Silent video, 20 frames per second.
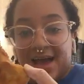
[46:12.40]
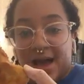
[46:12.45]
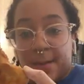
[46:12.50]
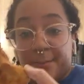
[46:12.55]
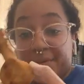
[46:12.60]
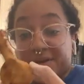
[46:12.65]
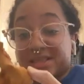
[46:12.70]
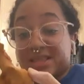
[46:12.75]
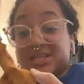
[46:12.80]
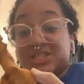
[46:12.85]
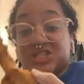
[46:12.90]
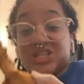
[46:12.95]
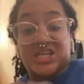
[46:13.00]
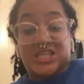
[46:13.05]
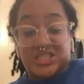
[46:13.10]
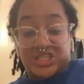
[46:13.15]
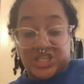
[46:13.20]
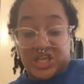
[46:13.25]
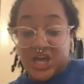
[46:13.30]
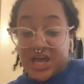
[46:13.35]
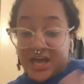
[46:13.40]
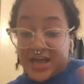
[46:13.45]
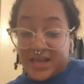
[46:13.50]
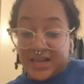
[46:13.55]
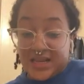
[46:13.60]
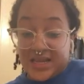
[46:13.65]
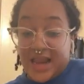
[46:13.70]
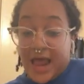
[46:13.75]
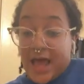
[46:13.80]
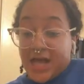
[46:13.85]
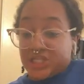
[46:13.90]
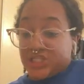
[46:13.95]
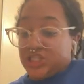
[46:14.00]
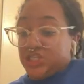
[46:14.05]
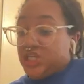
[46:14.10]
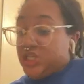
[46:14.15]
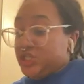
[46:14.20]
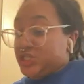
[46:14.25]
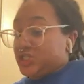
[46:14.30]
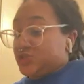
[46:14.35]
But this looks good. It
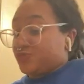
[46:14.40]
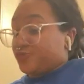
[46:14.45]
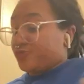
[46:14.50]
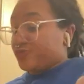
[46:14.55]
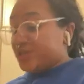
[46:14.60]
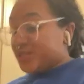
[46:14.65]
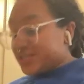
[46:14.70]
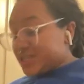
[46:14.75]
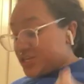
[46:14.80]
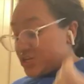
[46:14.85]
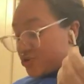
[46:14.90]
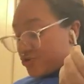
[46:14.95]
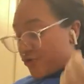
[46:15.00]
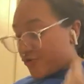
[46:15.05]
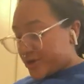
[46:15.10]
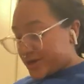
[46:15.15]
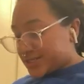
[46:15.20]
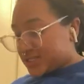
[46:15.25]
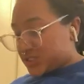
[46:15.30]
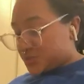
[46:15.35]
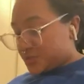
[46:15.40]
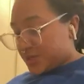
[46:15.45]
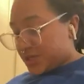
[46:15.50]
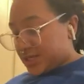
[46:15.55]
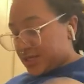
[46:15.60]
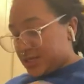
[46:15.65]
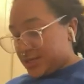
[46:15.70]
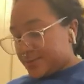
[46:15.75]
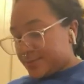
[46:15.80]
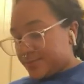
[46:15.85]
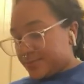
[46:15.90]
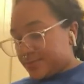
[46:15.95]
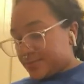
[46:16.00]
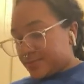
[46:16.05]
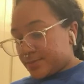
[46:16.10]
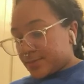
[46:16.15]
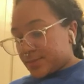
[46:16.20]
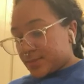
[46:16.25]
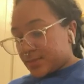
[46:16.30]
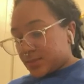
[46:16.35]
actually looks really crispy.
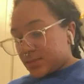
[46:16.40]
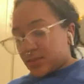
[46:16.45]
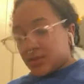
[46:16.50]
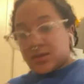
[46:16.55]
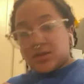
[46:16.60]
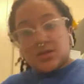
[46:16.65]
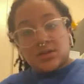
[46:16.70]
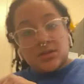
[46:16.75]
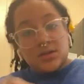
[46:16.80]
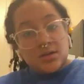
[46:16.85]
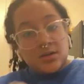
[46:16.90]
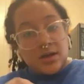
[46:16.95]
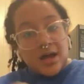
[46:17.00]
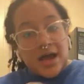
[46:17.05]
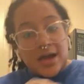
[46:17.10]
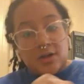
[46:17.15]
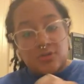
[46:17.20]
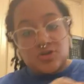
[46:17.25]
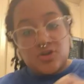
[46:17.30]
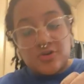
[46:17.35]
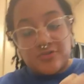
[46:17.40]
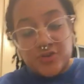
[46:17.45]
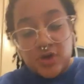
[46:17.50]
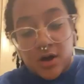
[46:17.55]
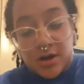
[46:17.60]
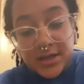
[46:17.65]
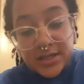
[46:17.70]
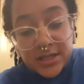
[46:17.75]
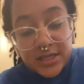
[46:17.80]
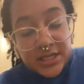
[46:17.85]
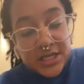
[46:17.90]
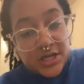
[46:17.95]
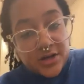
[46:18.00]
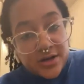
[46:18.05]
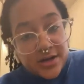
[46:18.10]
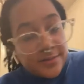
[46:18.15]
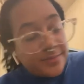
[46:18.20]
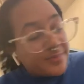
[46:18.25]
I don't know if y'all can hear it,